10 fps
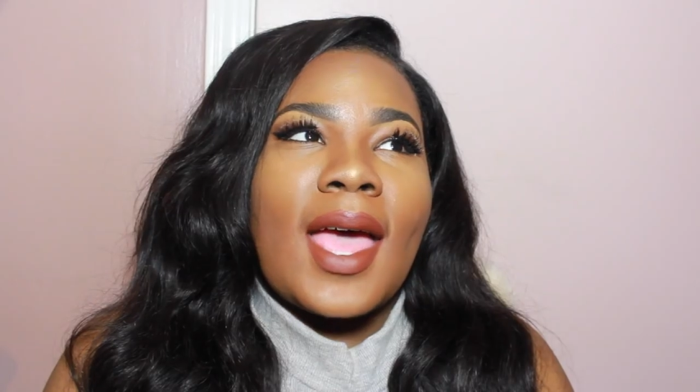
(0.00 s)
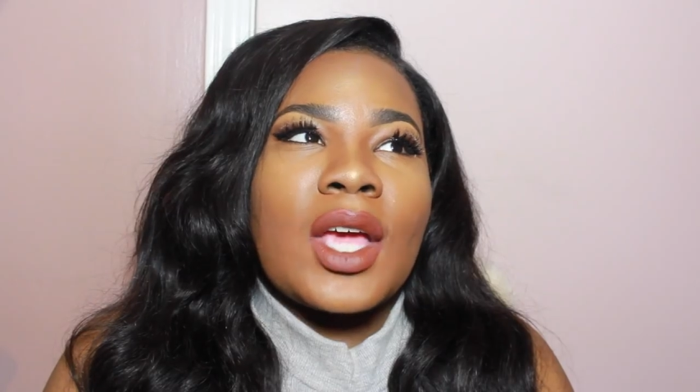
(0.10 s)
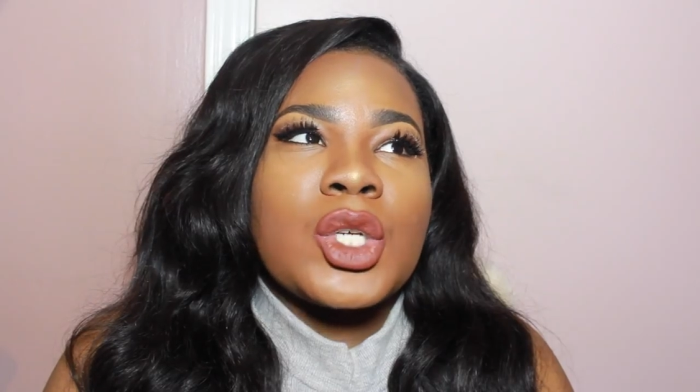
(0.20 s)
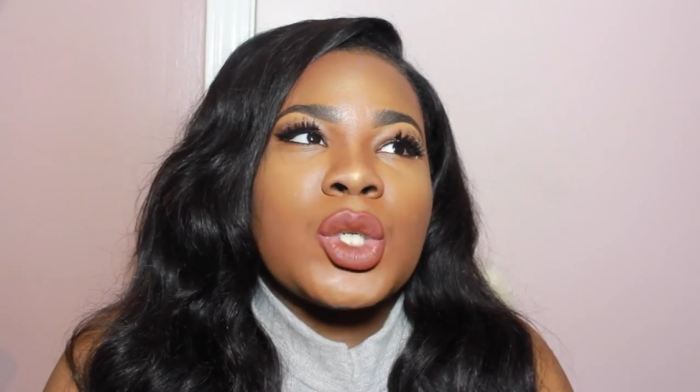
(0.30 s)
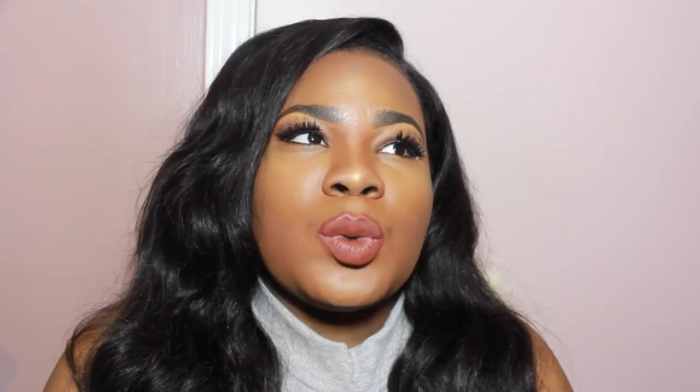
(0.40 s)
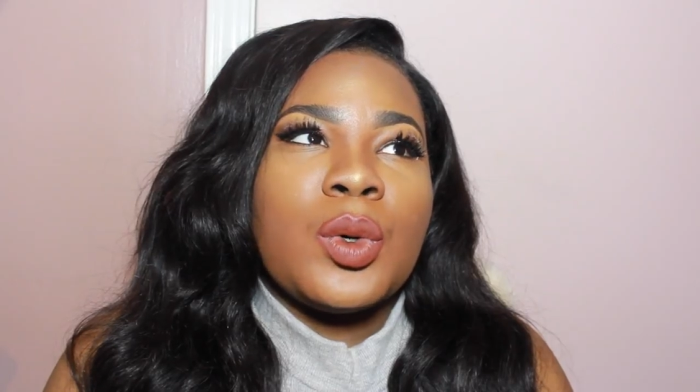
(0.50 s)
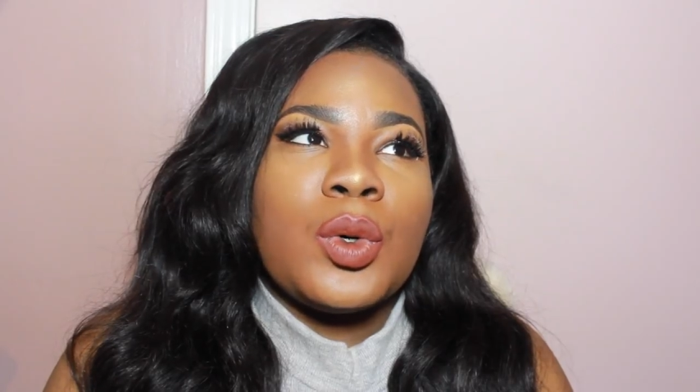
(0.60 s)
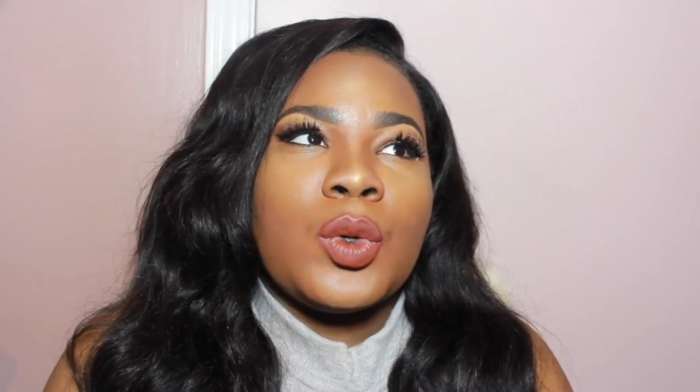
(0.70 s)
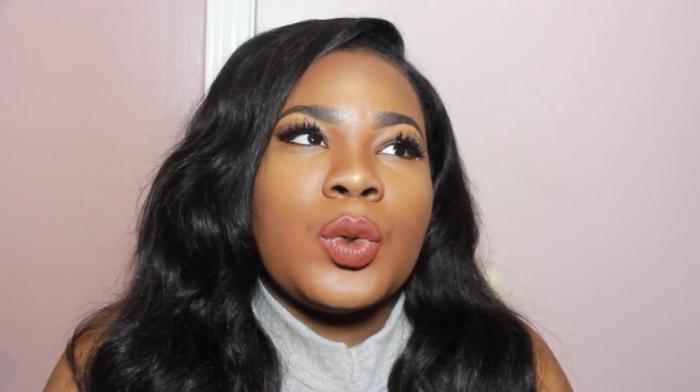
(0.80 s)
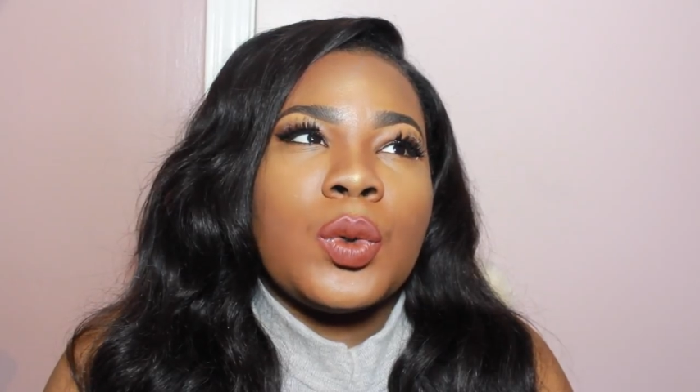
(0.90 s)

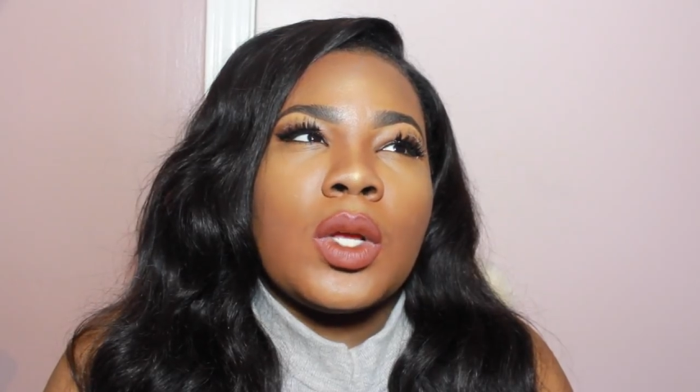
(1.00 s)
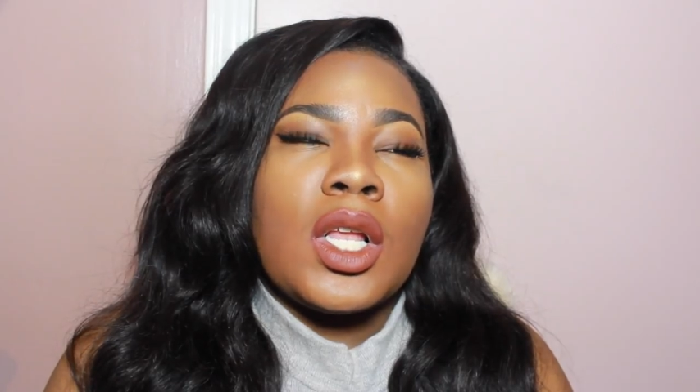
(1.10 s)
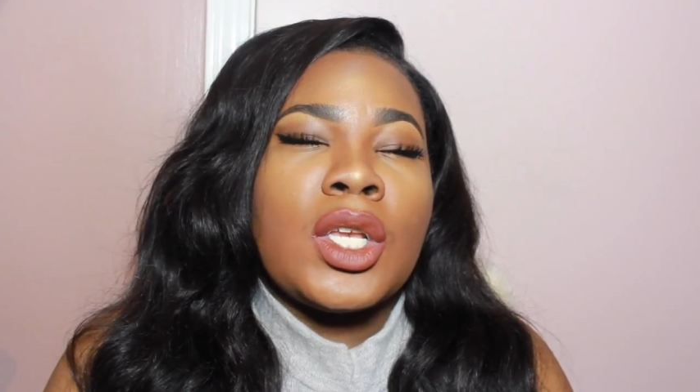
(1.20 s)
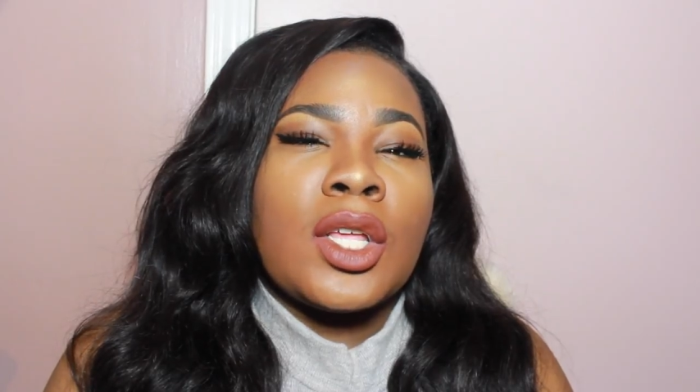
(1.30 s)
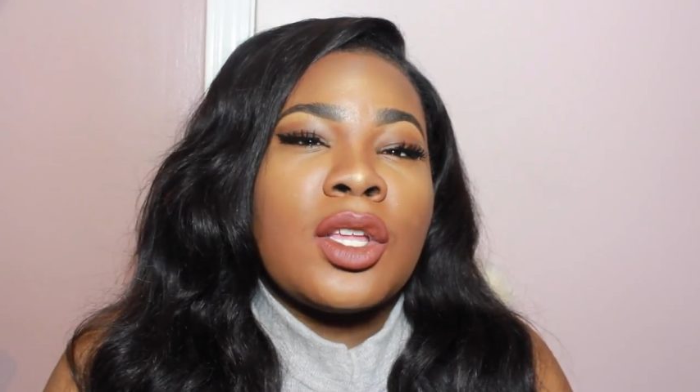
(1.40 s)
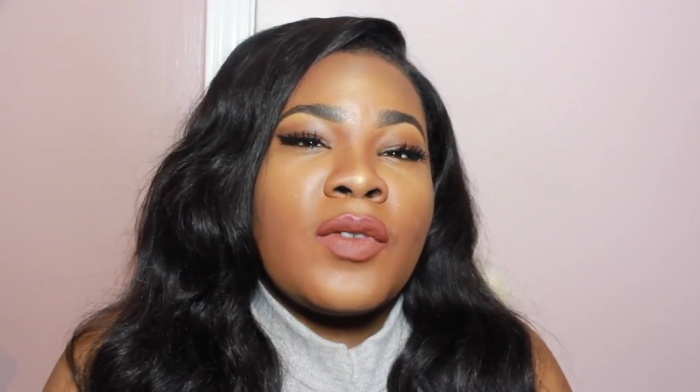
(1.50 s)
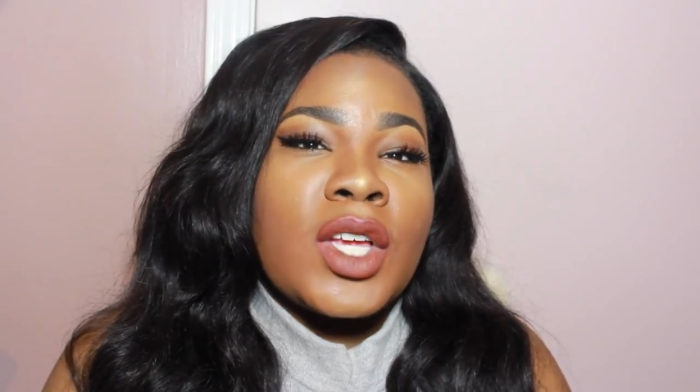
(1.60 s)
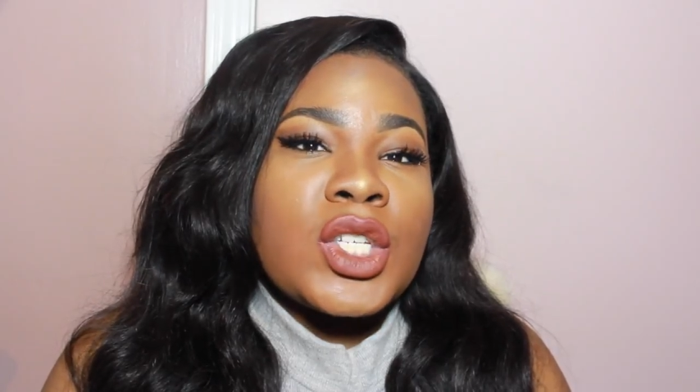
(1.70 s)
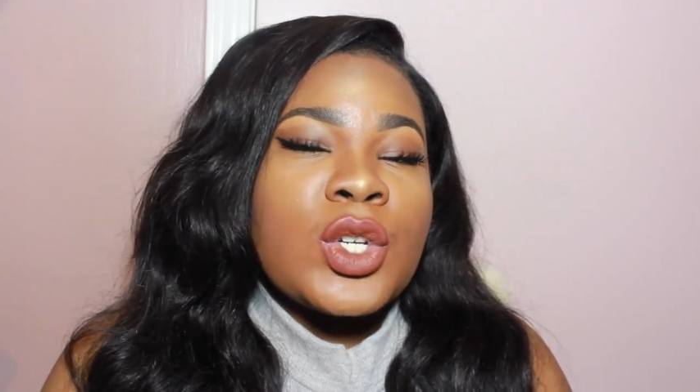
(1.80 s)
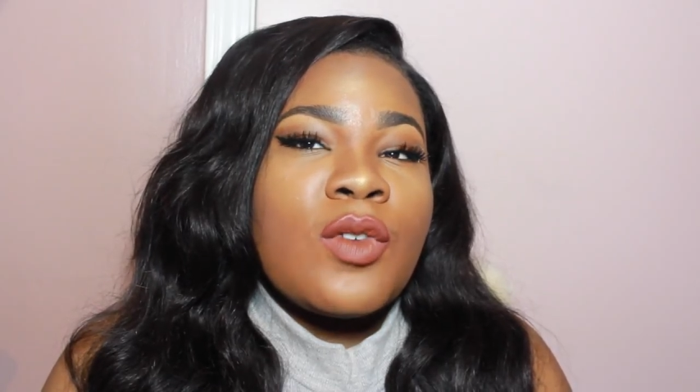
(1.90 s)
actual another
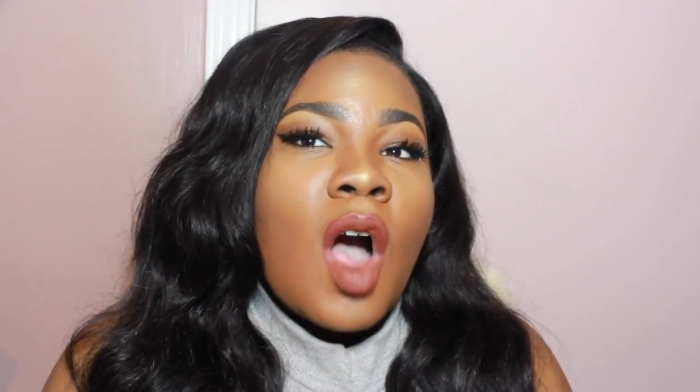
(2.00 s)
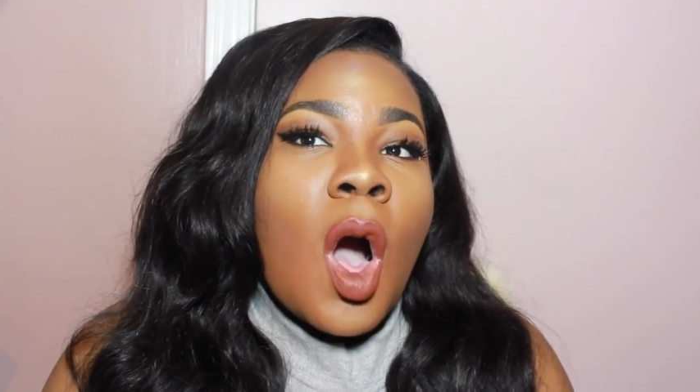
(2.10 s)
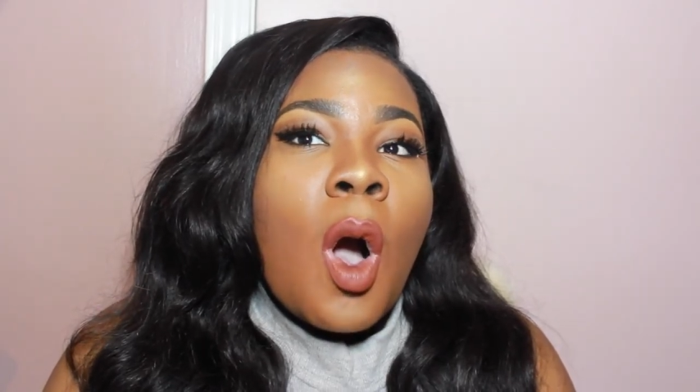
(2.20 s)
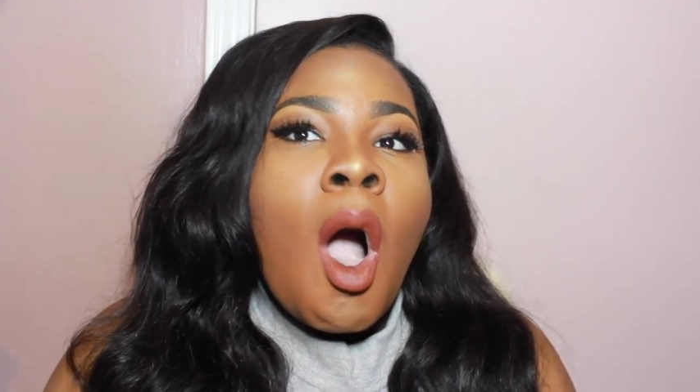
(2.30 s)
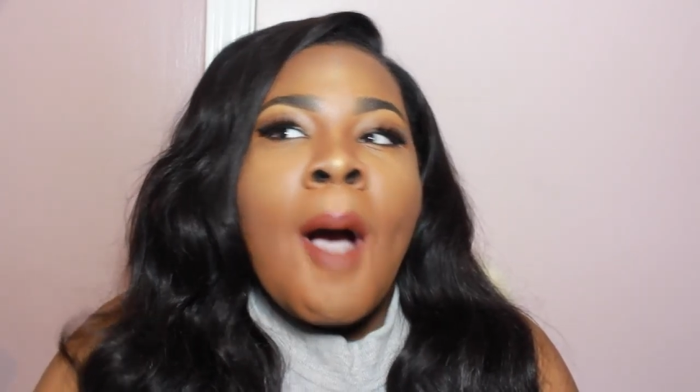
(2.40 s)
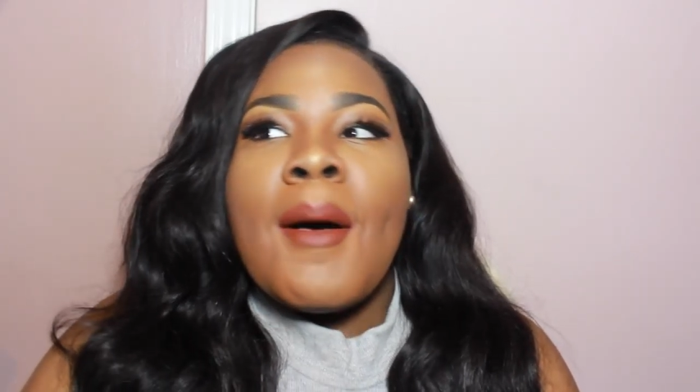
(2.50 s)
fashion nova haul